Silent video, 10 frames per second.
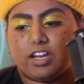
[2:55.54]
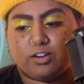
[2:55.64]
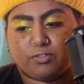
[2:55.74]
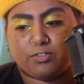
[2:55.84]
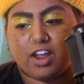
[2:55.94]

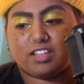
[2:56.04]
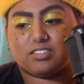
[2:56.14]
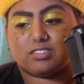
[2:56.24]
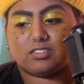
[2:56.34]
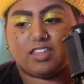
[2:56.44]
And her
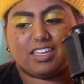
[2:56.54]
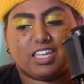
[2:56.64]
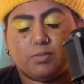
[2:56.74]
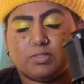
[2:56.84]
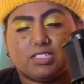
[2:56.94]
friends, they
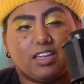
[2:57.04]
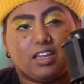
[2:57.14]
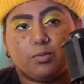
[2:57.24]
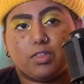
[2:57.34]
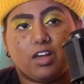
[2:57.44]
keep
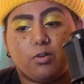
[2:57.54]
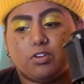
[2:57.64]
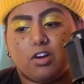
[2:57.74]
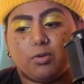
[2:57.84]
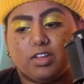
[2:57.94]
singing
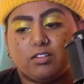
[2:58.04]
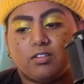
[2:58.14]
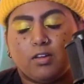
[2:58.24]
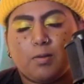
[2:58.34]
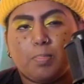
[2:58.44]
without knowing
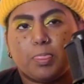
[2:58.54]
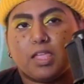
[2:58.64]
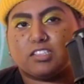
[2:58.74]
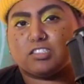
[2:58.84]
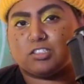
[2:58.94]

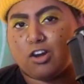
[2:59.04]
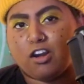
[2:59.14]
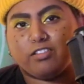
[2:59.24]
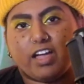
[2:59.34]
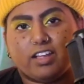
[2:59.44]
that
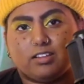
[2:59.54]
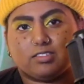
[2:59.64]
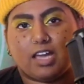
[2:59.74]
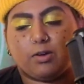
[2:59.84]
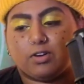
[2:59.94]
starlight
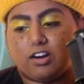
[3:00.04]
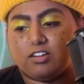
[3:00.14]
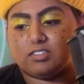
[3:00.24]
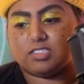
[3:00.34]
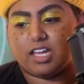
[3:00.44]
is how
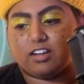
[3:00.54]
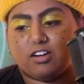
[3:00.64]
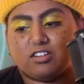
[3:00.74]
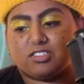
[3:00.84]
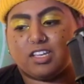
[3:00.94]
girls
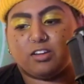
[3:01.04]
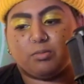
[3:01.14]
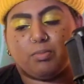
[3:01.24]
like her say